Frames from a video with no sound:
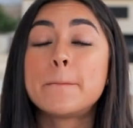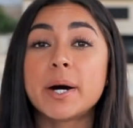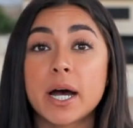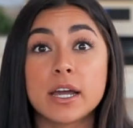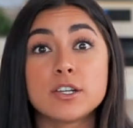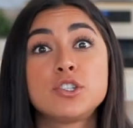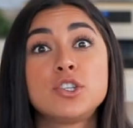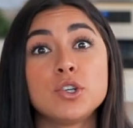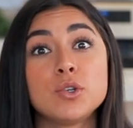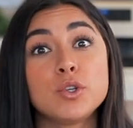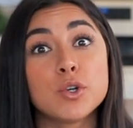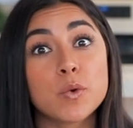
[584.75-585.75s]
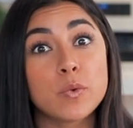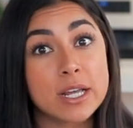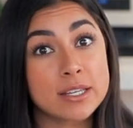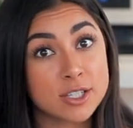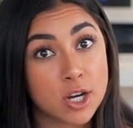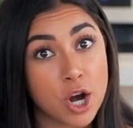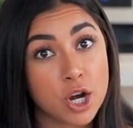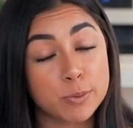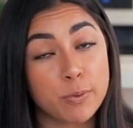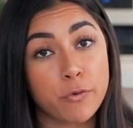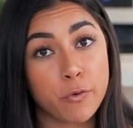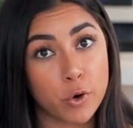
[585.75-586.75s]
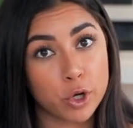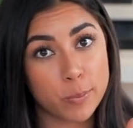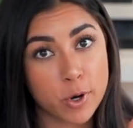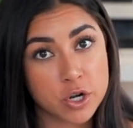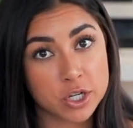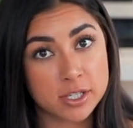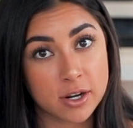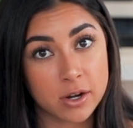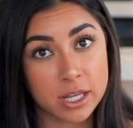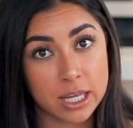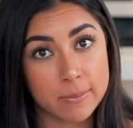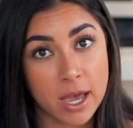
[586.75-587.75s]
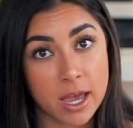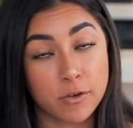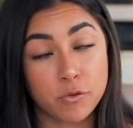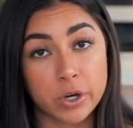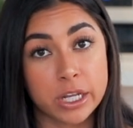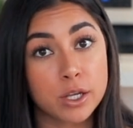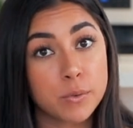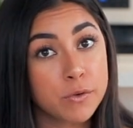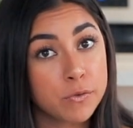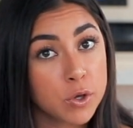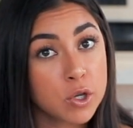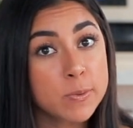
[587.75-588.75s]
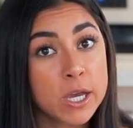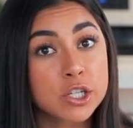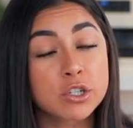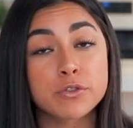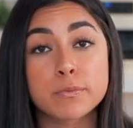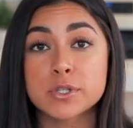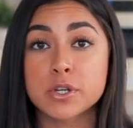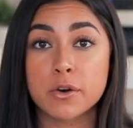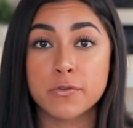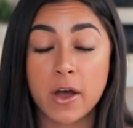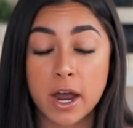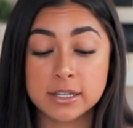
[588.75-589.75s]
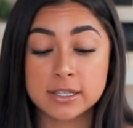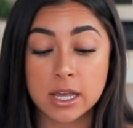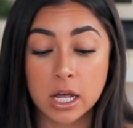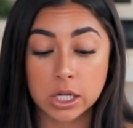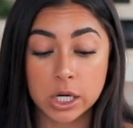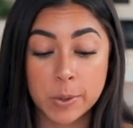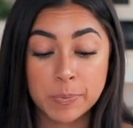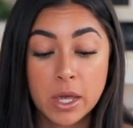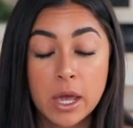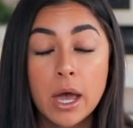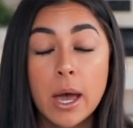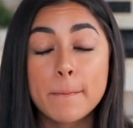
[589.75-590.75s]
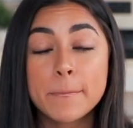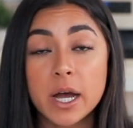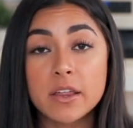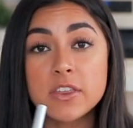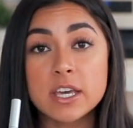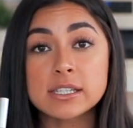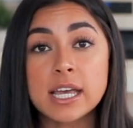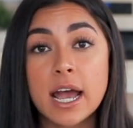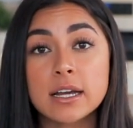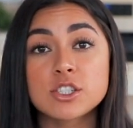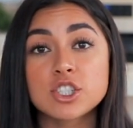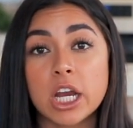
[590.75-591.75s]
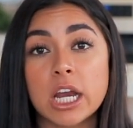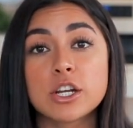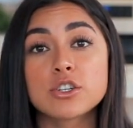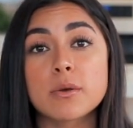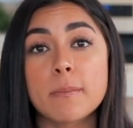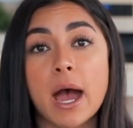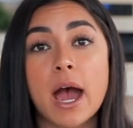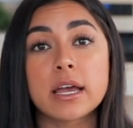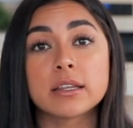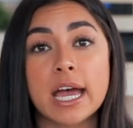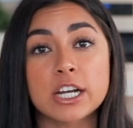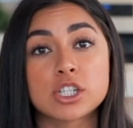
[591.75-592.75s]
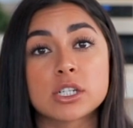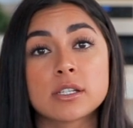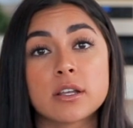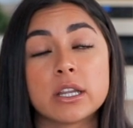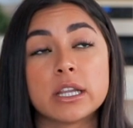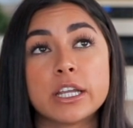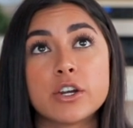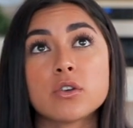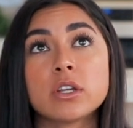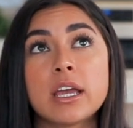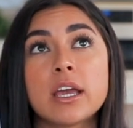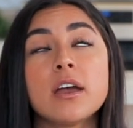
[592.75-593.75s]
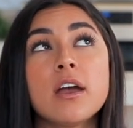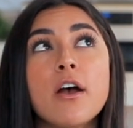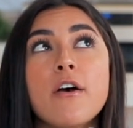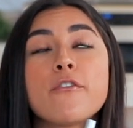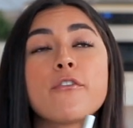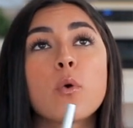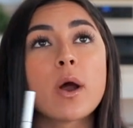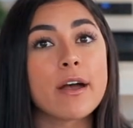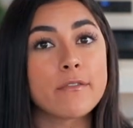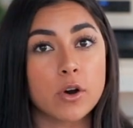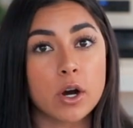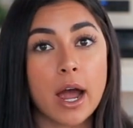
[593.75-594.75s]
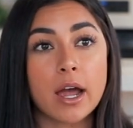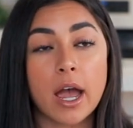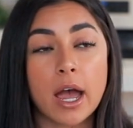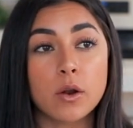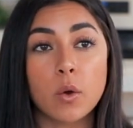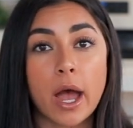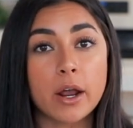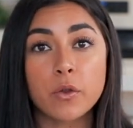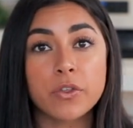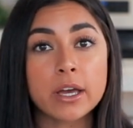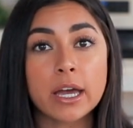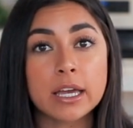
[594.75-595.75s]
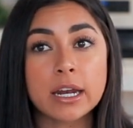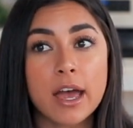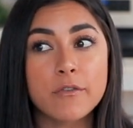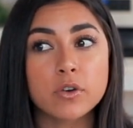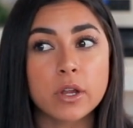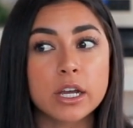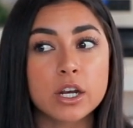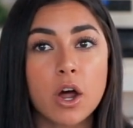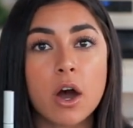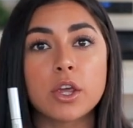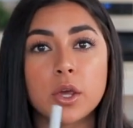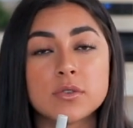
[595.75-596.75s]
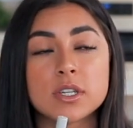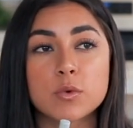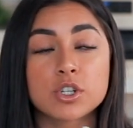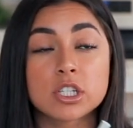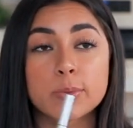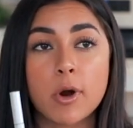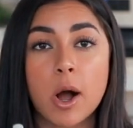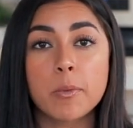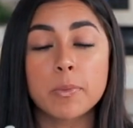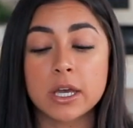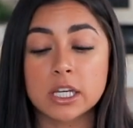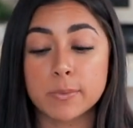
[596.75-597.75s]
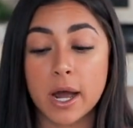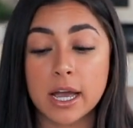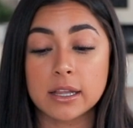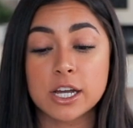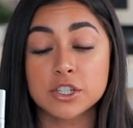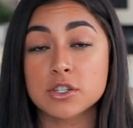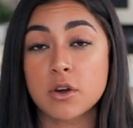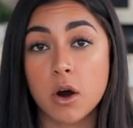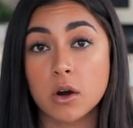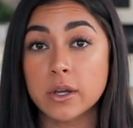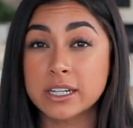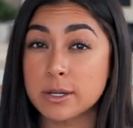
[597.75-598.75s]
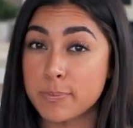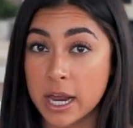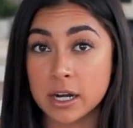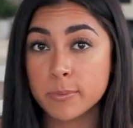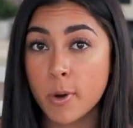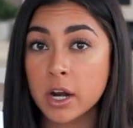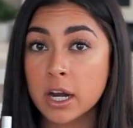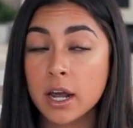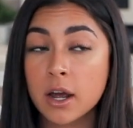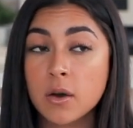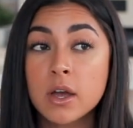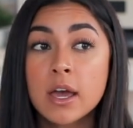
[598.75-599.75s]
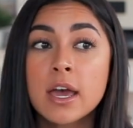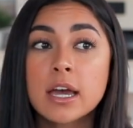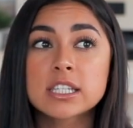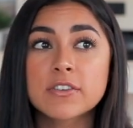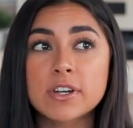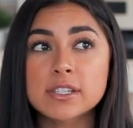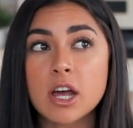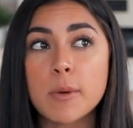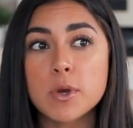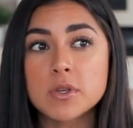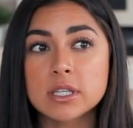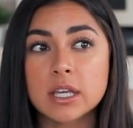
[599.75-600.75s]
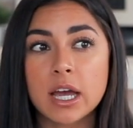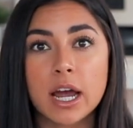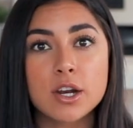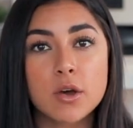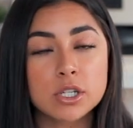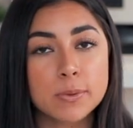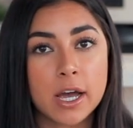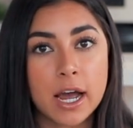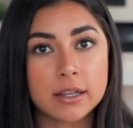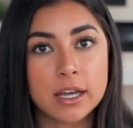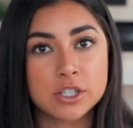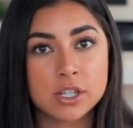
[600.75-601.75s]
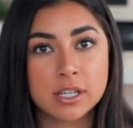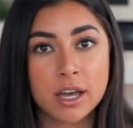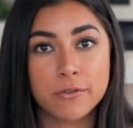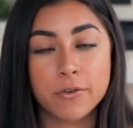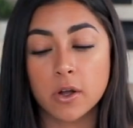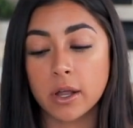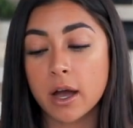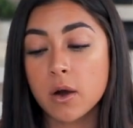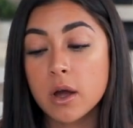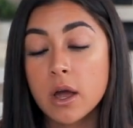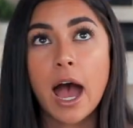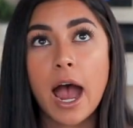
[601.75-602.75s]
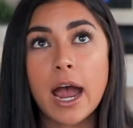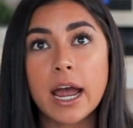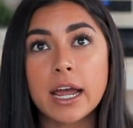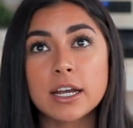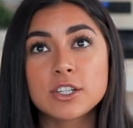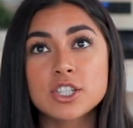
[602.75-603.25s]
but do your research before you purchase it on eBay. Read the reviews, make sure it's from a certified seller. But this has changed my lashes literally forever. I, I don't I don't think I can ever, like, not use it, which is a problem because my eyelashes are, like, dependent upon it now. Because if I stop using it, I notice my eyelashes kind of fall out. I